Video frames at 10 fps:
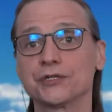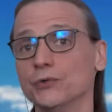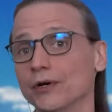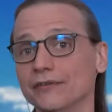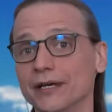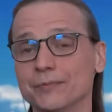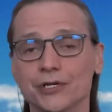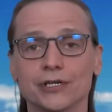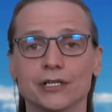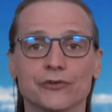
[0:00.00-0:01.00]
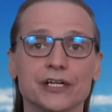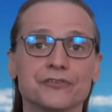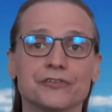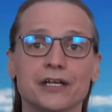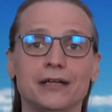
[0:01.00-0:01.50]
you have a particular
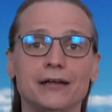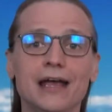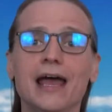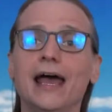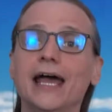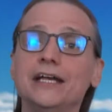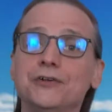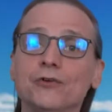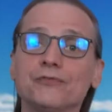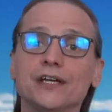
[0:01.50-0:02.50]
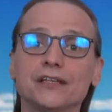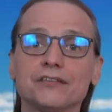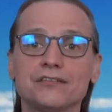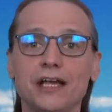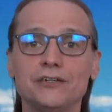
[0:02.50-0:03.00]
interest in, and don't forget
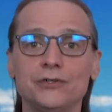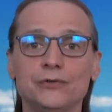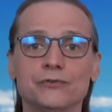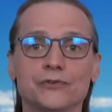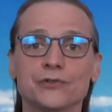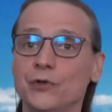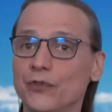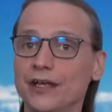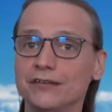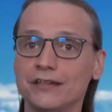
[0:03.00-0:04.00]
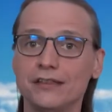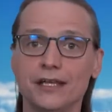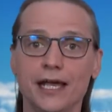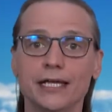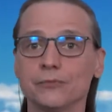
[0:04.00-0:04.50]
to stay tuned for two things at
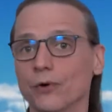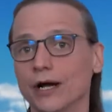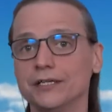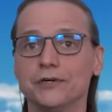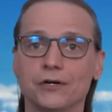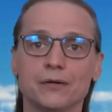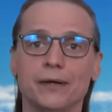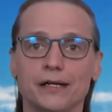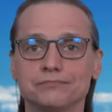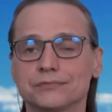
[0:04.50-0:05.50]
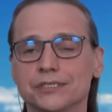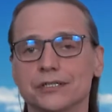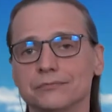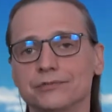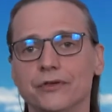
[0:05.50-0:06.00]
the end, where I talk about
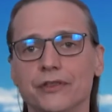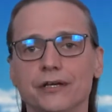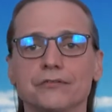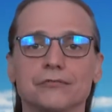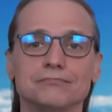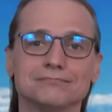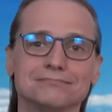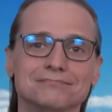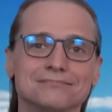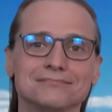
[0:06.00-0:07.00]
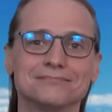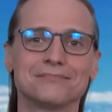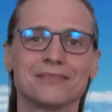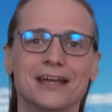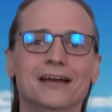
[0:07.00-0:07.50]
two things.
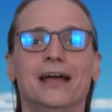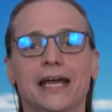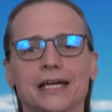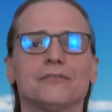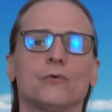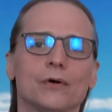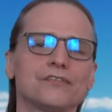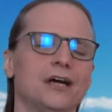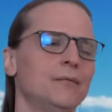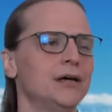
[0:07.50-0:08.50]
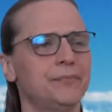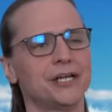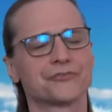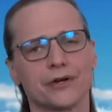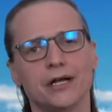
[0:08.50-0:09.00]
And of course, I'm on
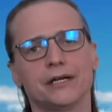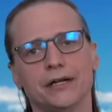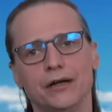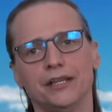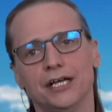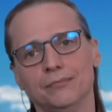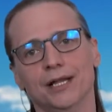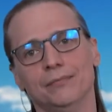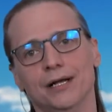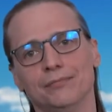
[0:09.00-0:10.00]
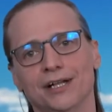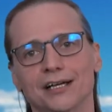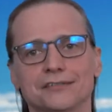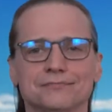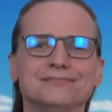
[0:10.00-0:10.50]
Patreon and all the blah blah
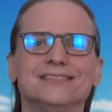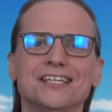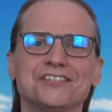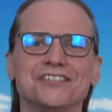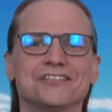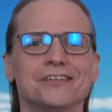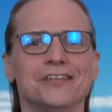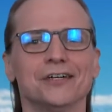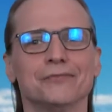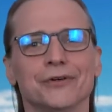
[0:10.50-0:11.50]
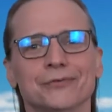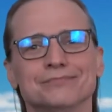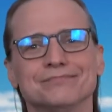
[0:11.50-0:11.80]
blahs. Let's just start the interview.